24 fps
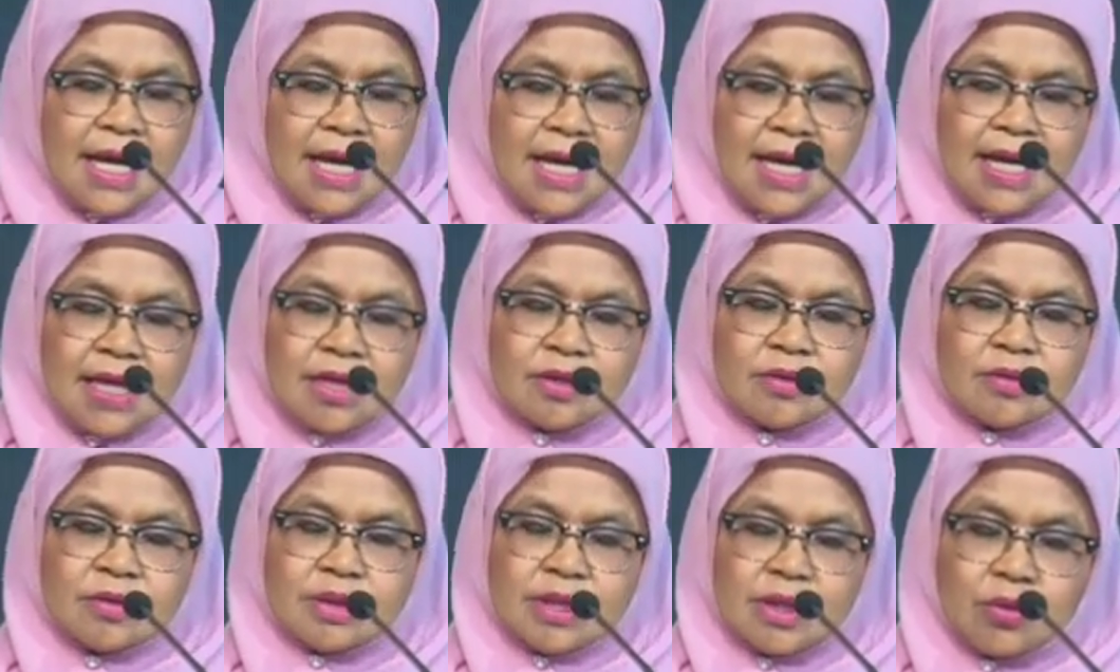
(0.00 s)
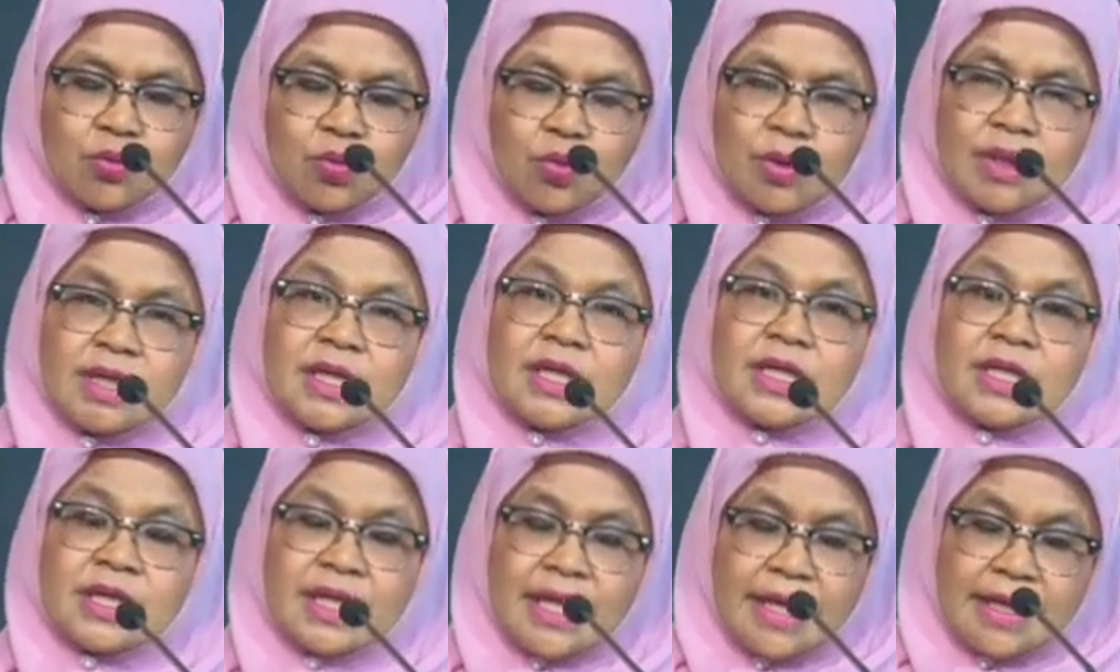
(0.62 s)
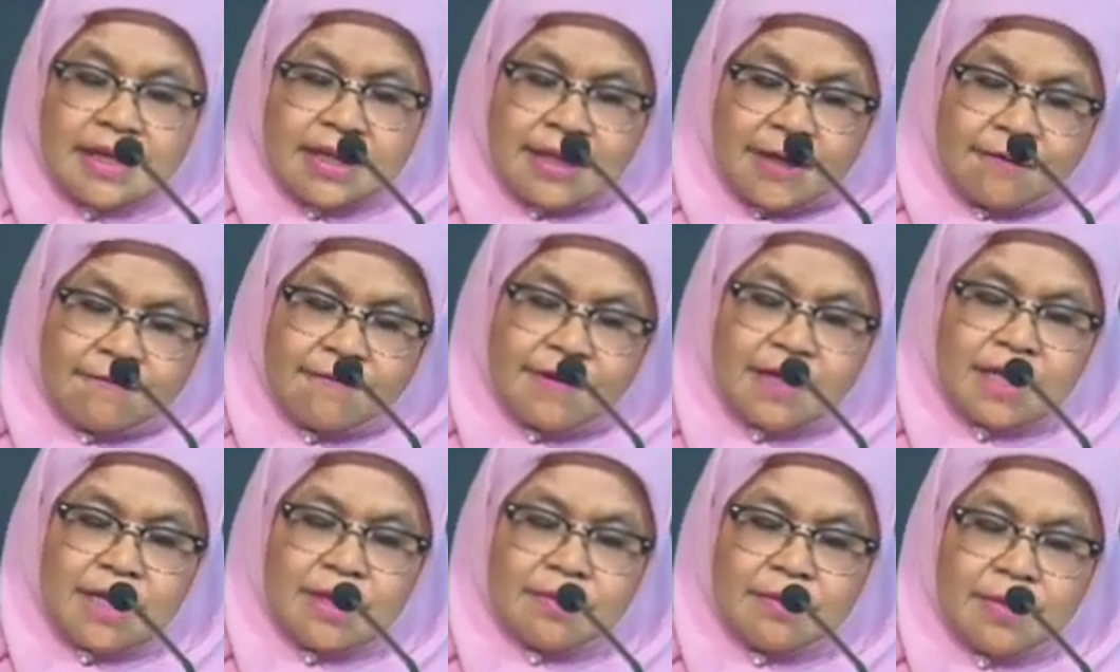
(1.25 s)
how the world can
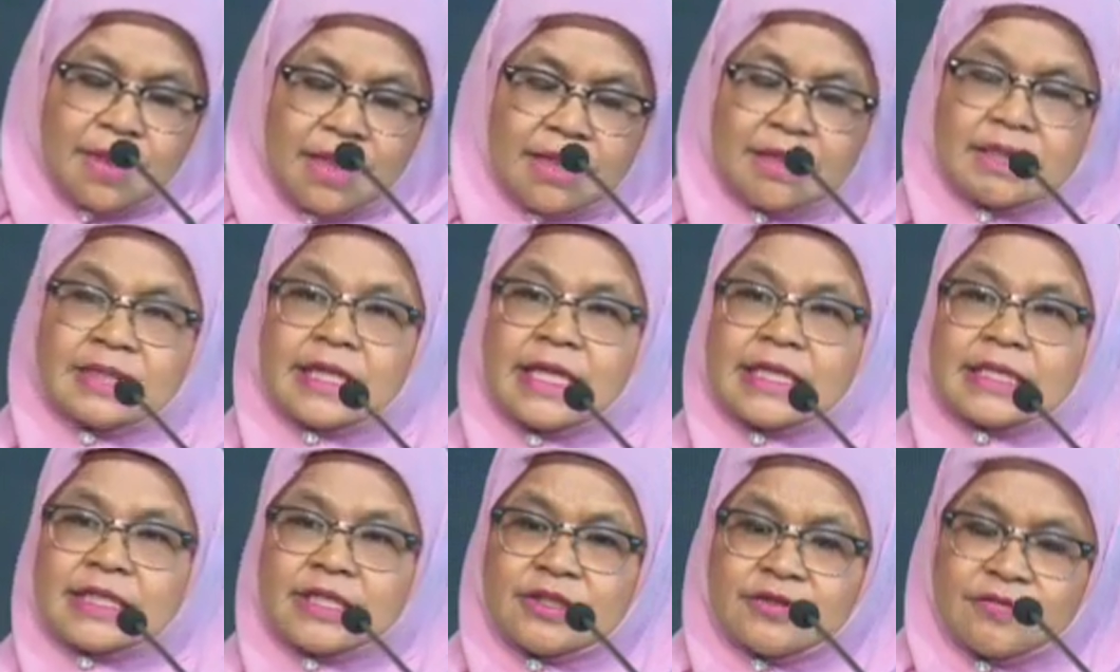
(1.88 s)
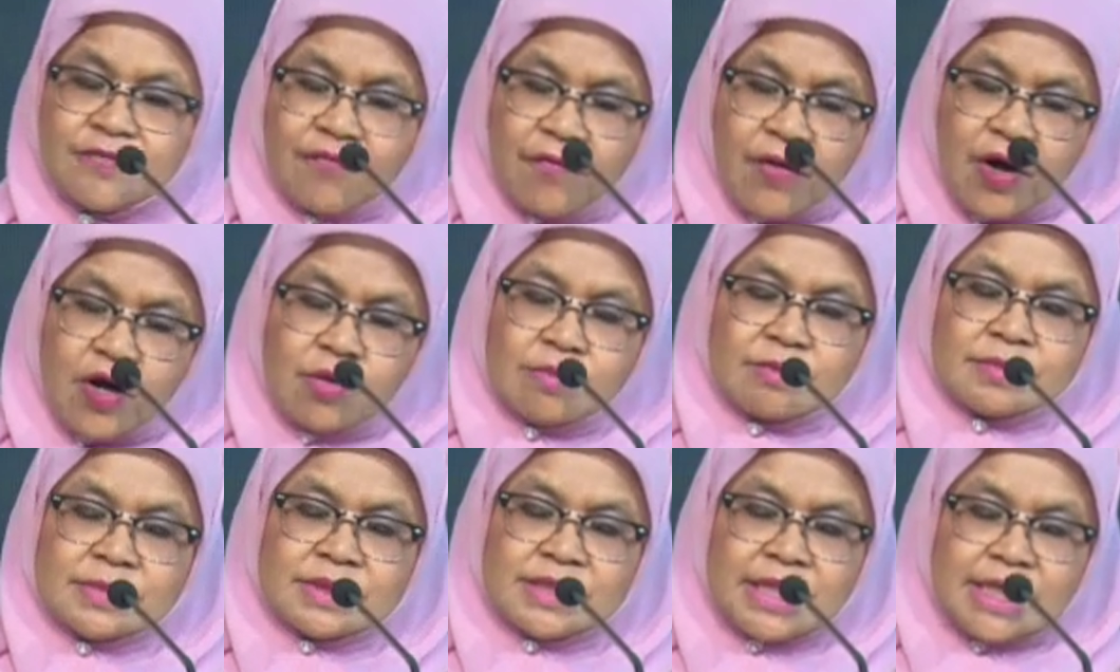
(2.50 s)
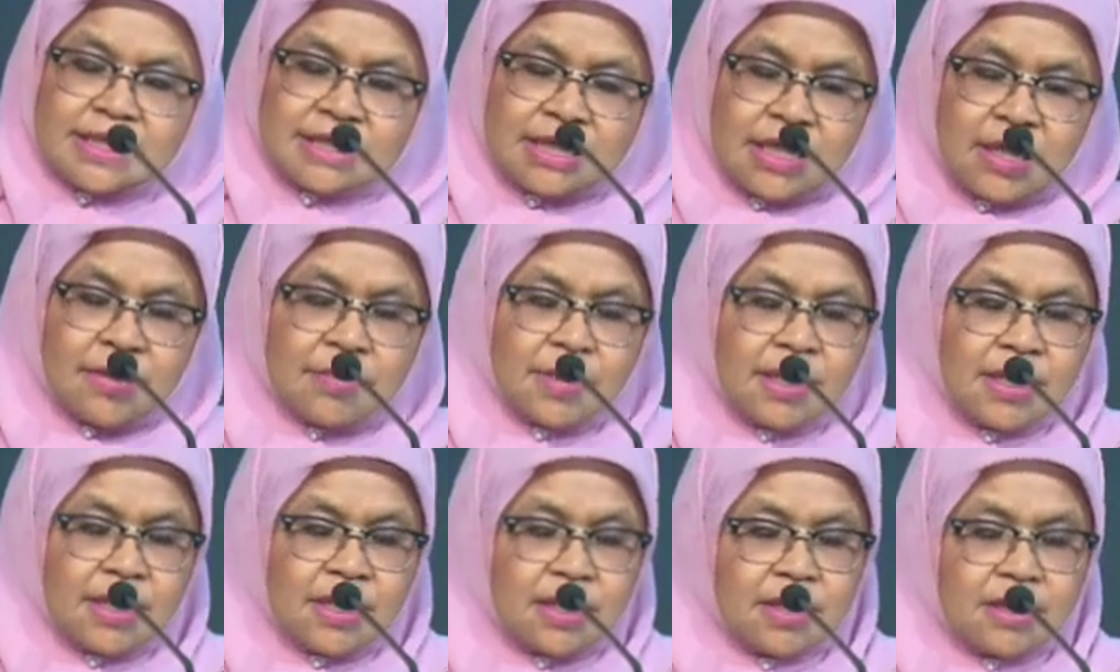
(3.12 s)
develop and transform
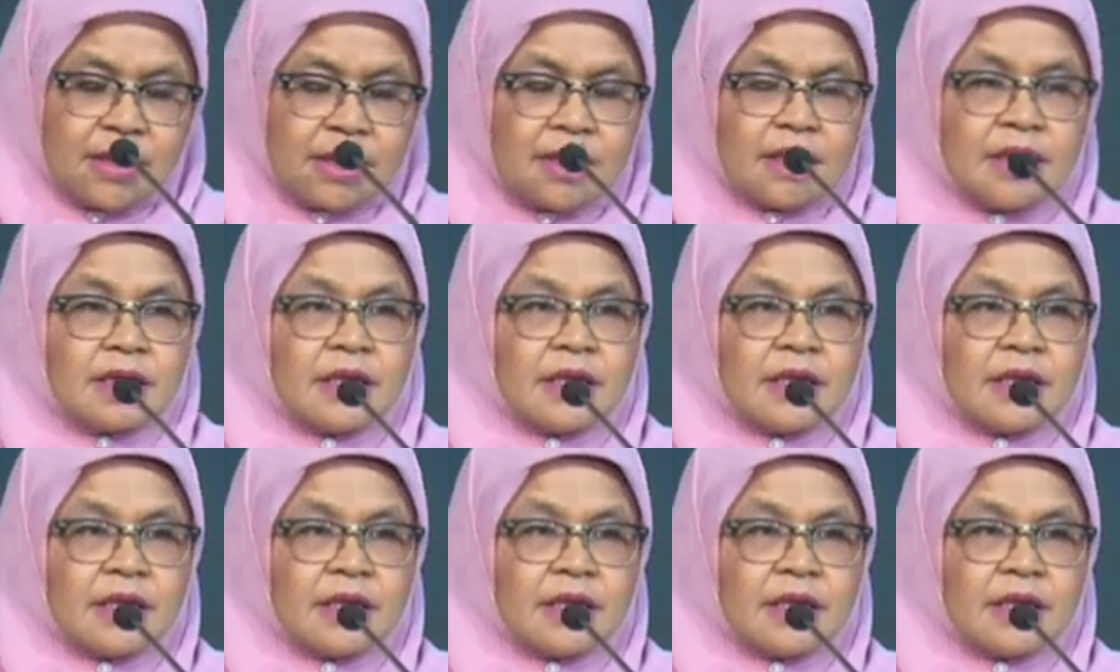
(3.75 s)
sustainably,